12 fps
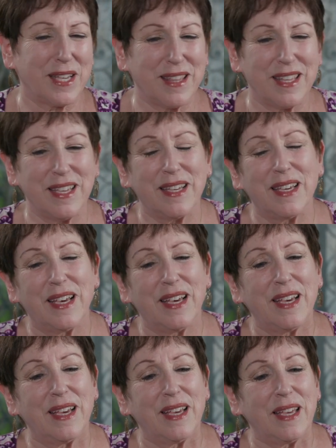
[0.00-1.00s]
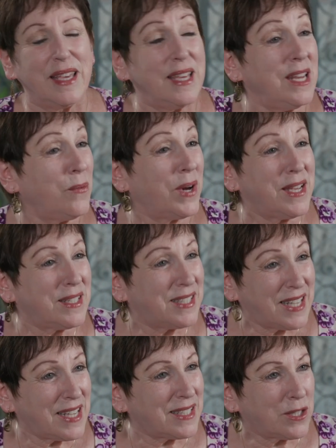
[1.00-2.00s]
I think. Anyway, it
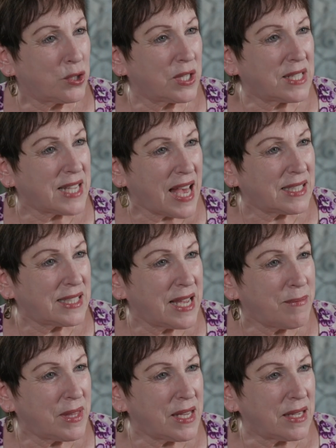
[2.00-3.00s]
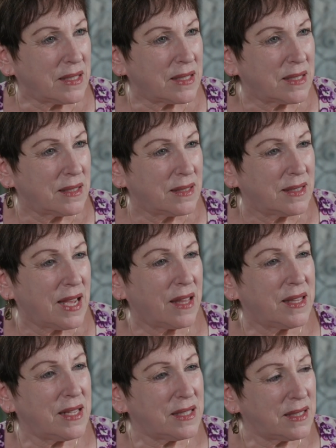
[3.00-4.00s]
says those exact same things. Now
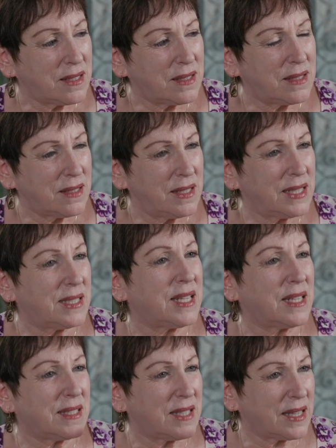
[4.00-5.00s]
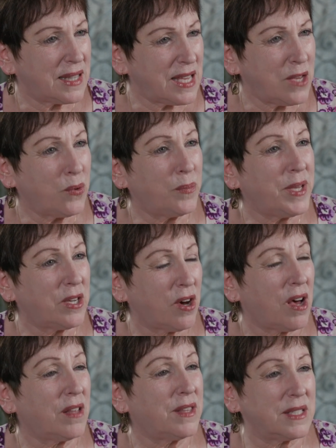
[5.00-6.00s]
this it says that he will be
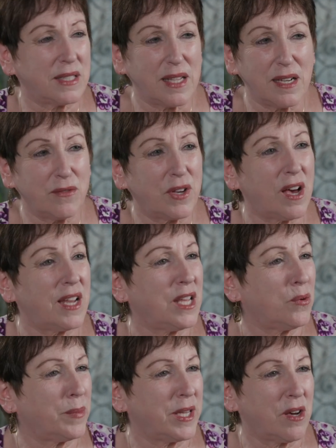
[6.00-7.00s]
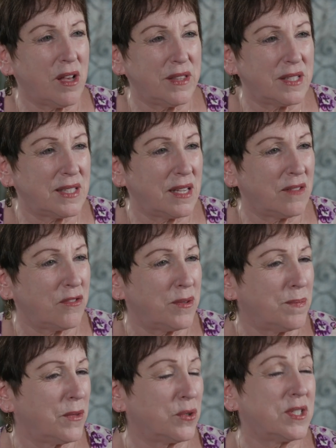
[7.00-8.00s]
called the Son of God, he will be called the Son of
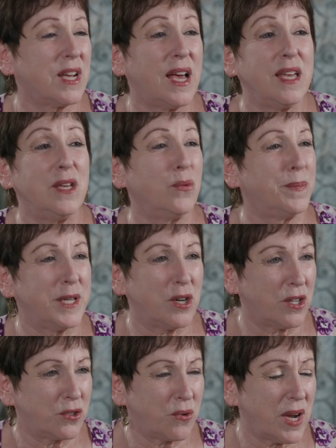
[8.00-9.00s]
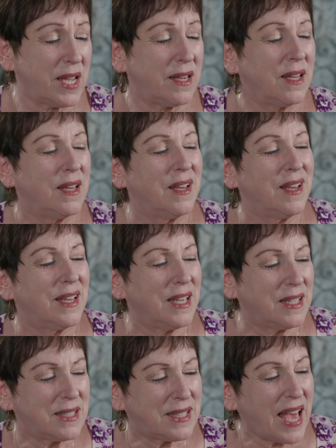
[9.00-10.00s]
the Most High, he will be called great.
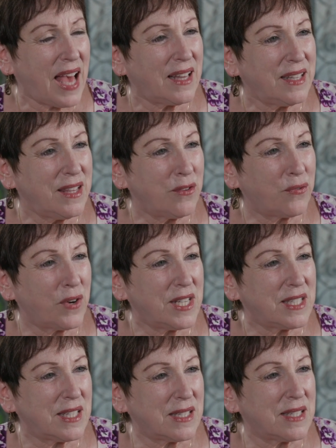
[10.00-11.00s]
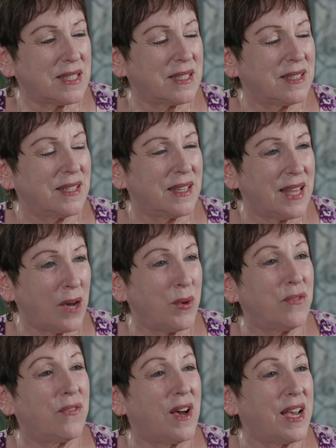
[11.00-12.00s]
Exactly the phrases that
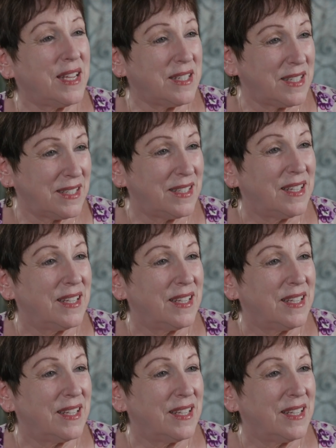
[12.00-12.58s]
we find